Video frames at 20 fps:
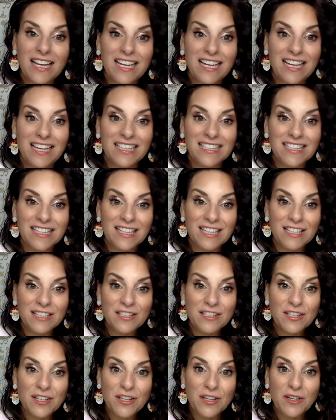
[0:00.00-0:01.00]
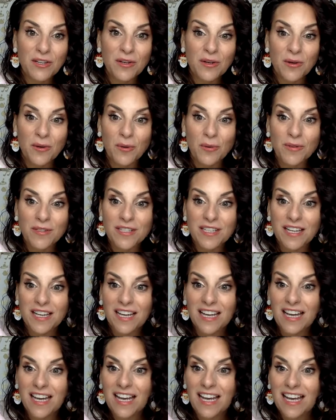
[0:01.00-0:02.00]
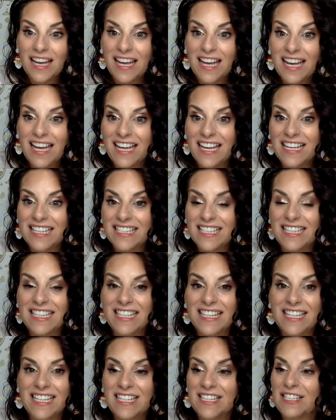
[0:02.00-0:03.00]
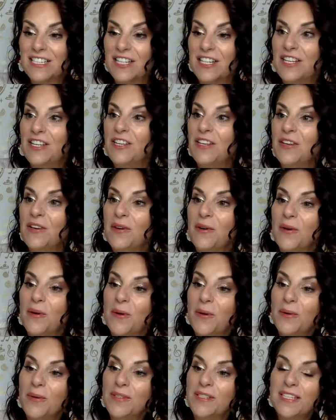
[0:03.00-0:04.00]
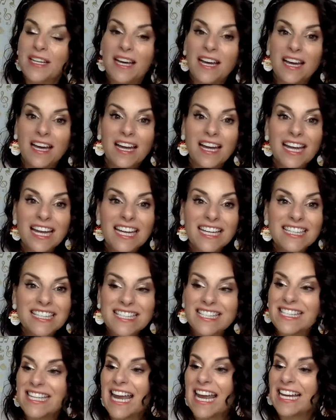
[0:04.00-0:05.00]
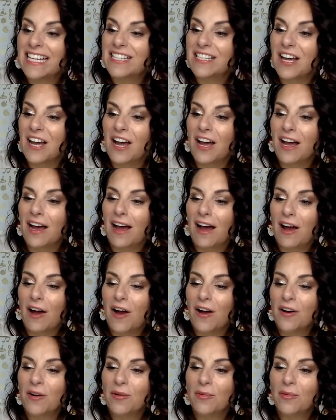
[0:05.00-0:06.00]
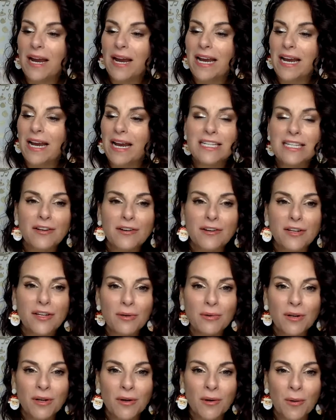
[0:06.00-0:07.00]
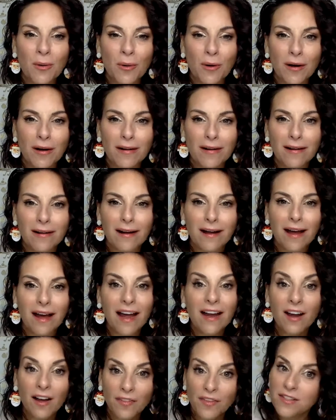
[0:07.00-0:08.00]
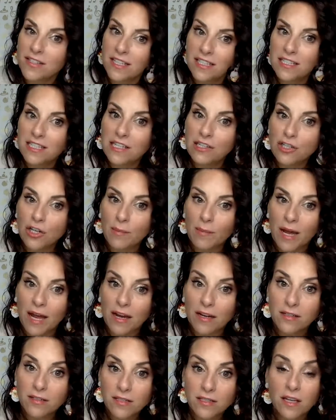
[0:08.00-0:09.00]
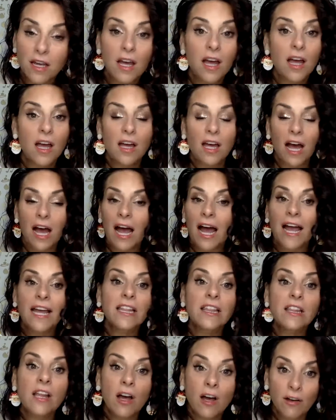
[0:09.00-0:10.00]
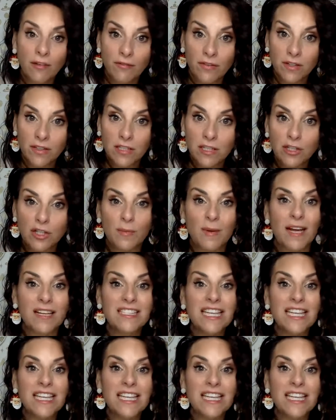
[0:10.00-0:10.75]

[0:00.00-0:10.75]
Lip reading: Isn't this cute? Isn't this cute? It's Santa on a reindeer unicorn. I got this at TJ Maxx. I love TJ Maxx.